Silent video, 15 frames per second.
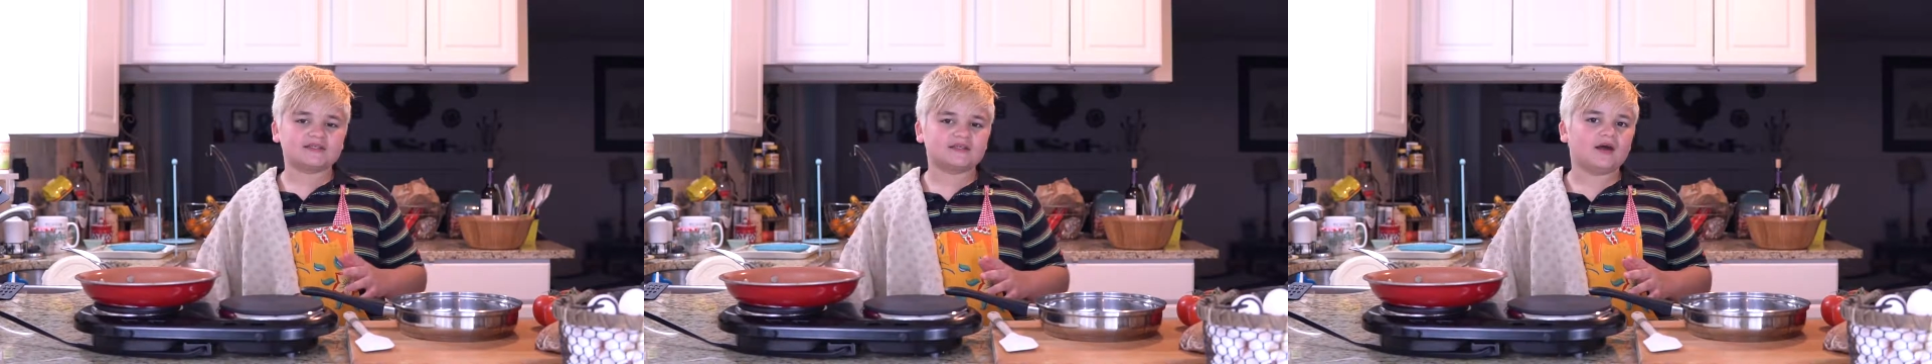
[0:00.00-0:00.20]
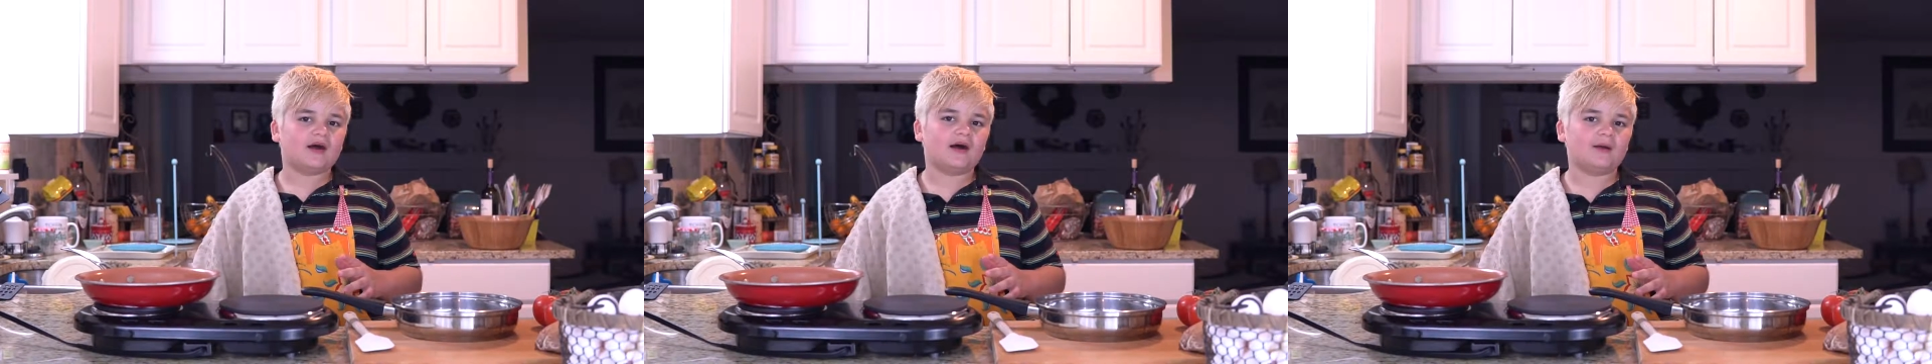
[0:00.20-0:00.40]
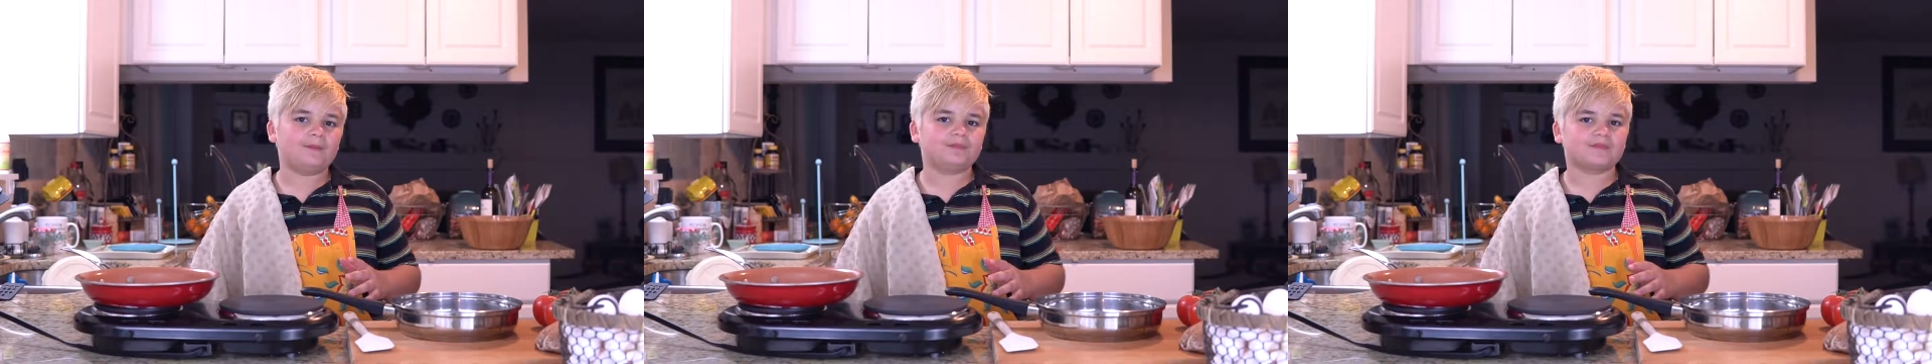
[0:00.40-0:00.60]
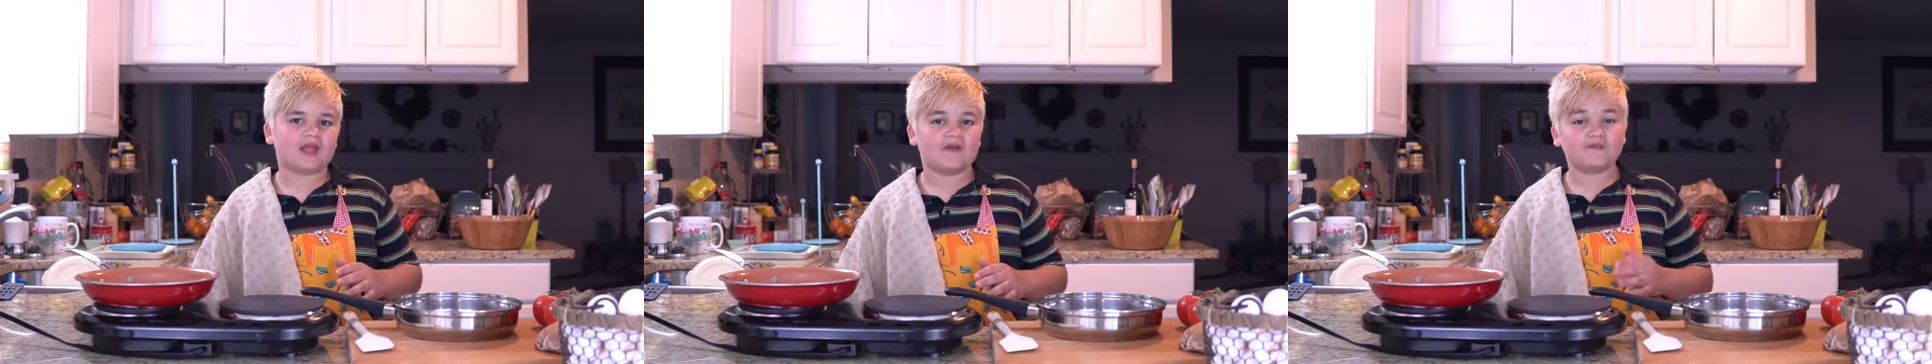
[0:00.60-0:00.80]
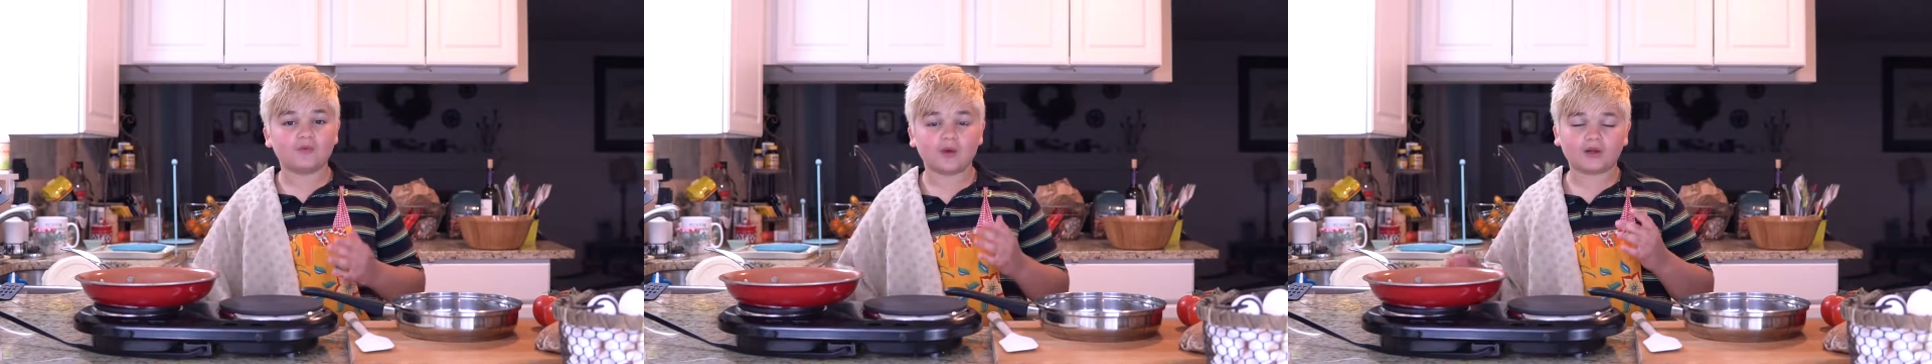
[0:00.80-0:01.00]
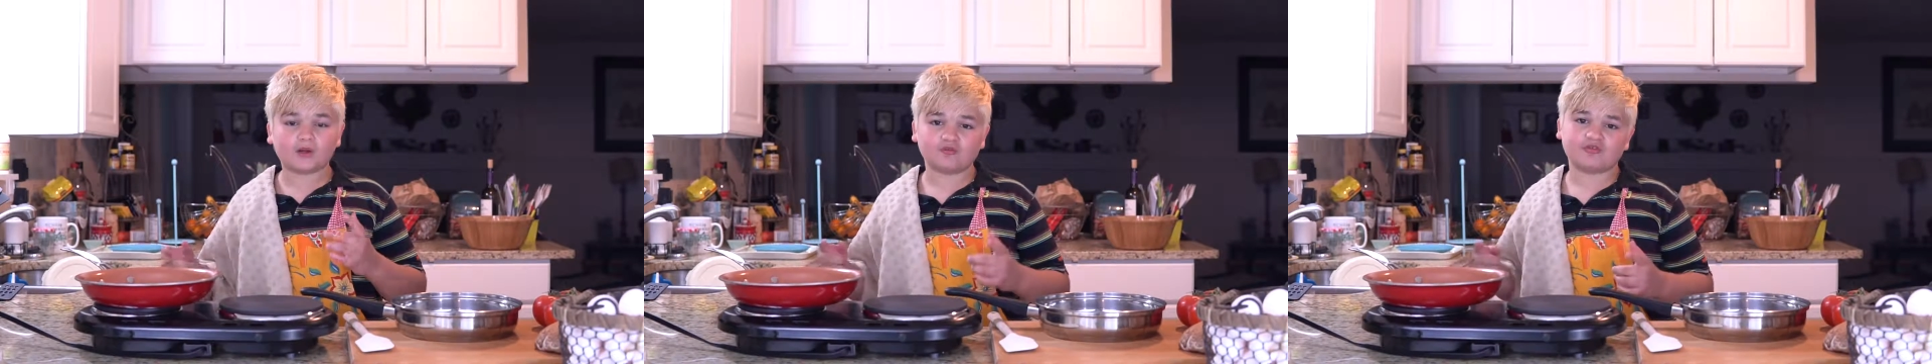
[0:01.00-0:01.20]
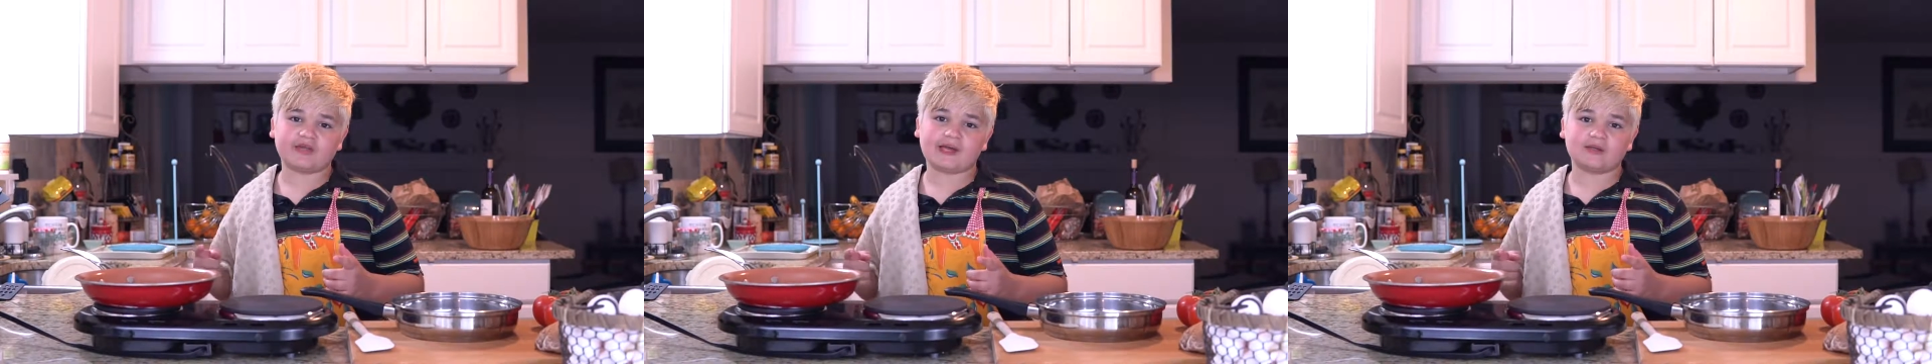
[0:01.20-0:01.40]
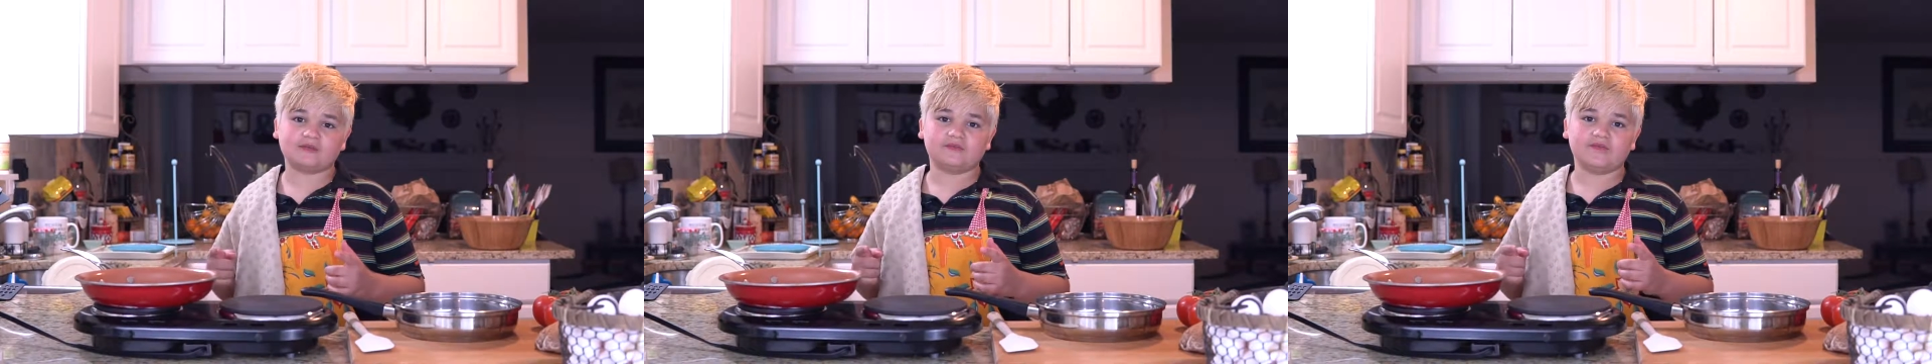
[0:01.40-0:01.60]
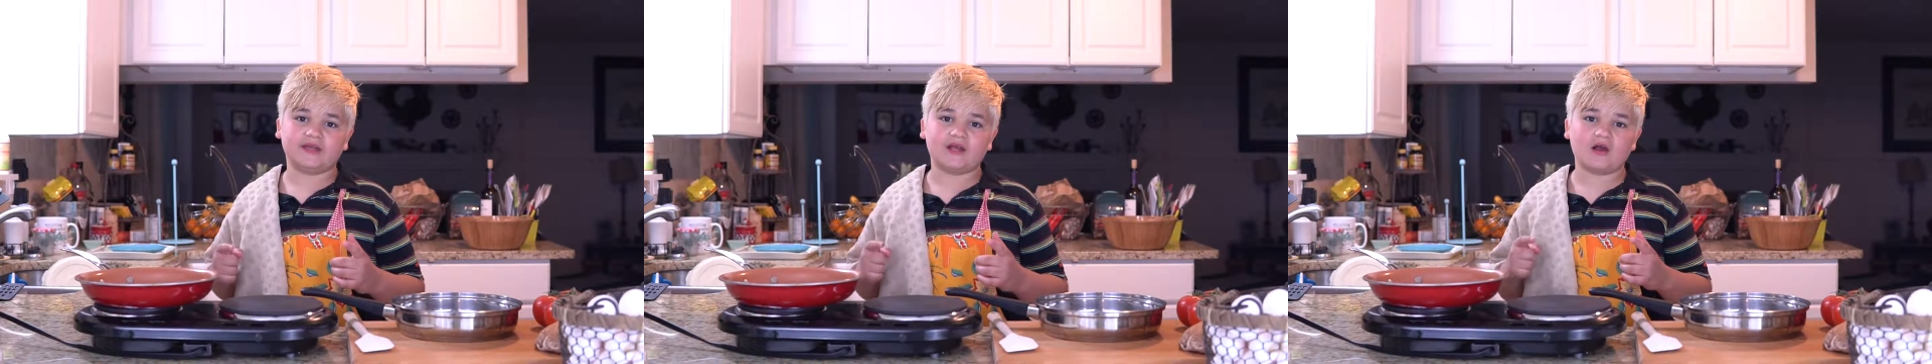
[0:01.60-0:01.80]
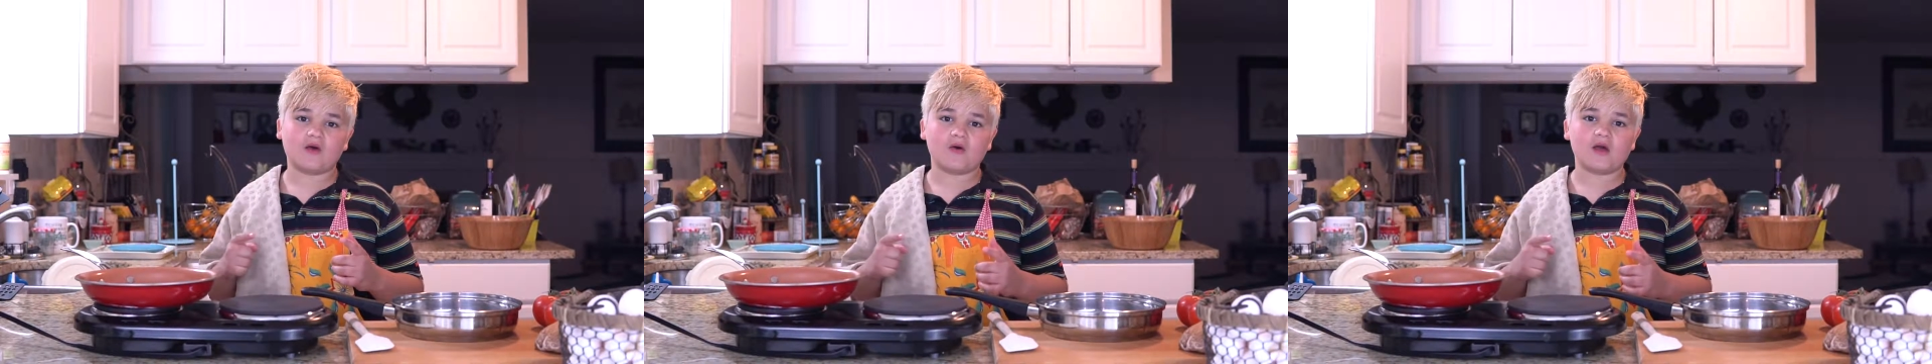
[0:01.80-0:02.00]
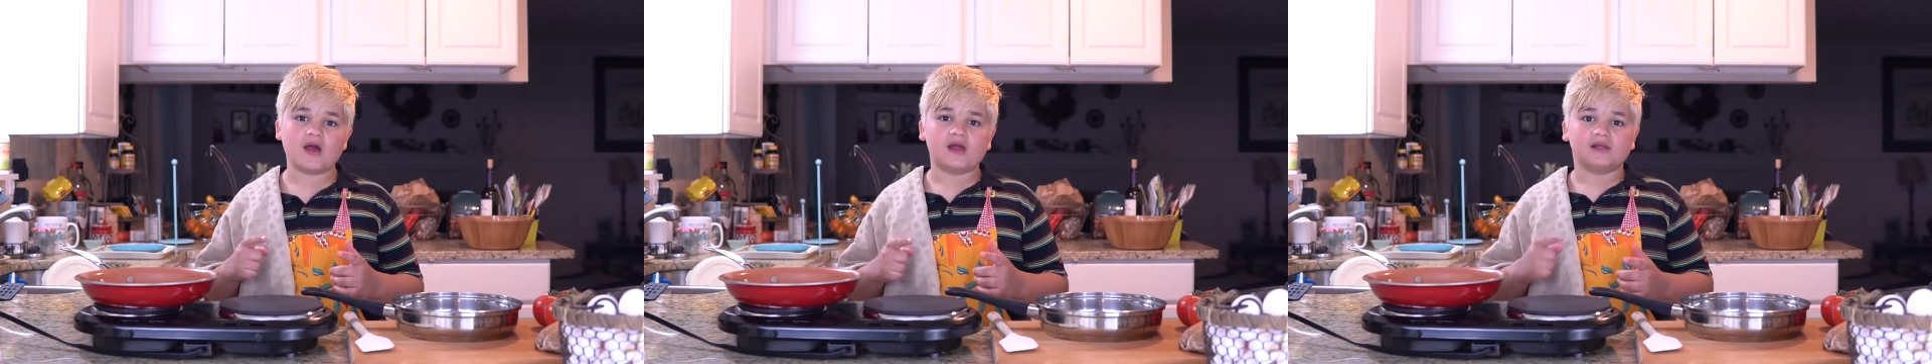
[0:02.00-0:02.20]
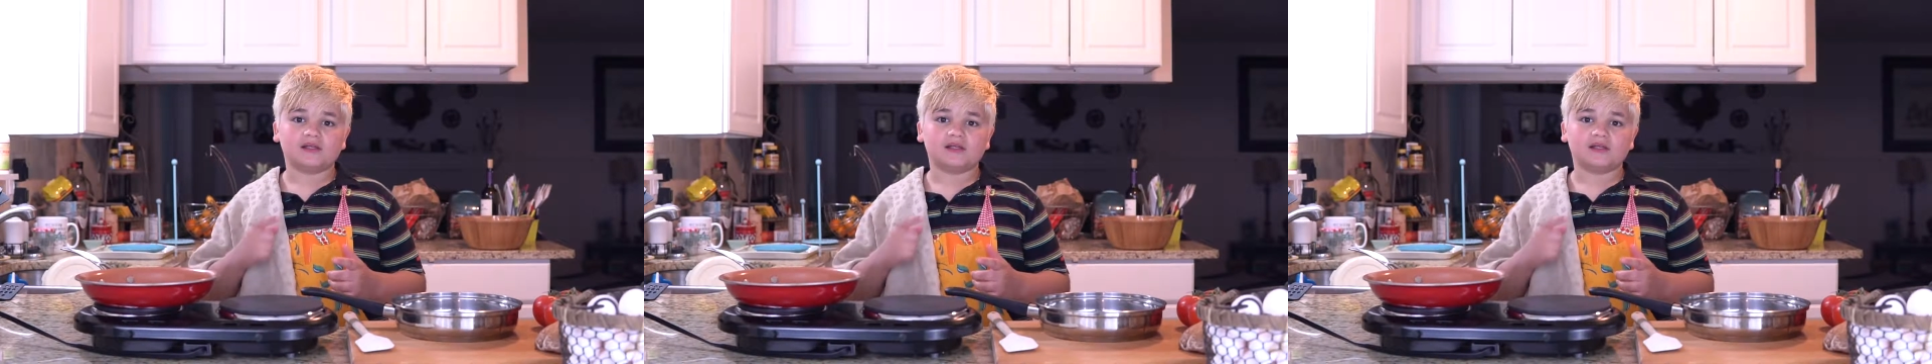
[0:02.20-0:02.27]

If you want to go check out his video,